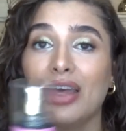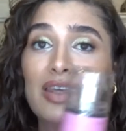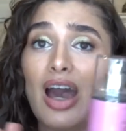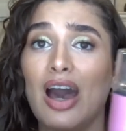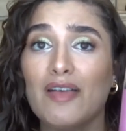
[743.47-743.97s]

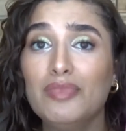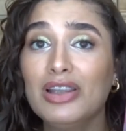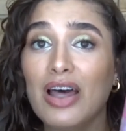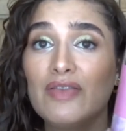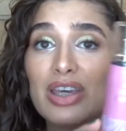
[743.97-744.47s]
yeah I've
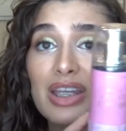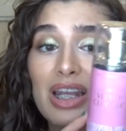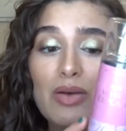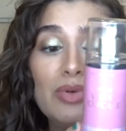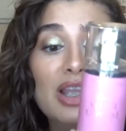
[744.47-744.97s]
been loving it
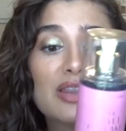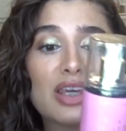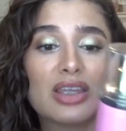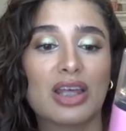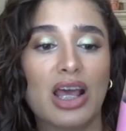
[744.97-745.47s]
and I really
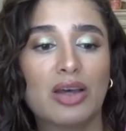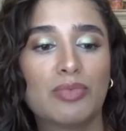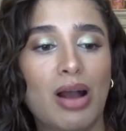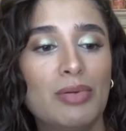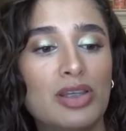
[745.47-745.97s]
think that I could
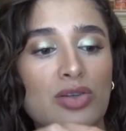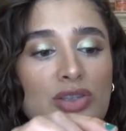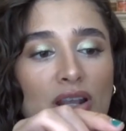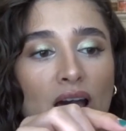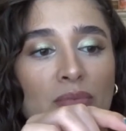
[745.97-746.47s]
probably
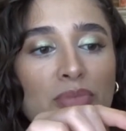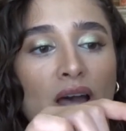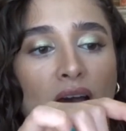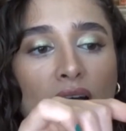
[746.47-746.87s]
use it up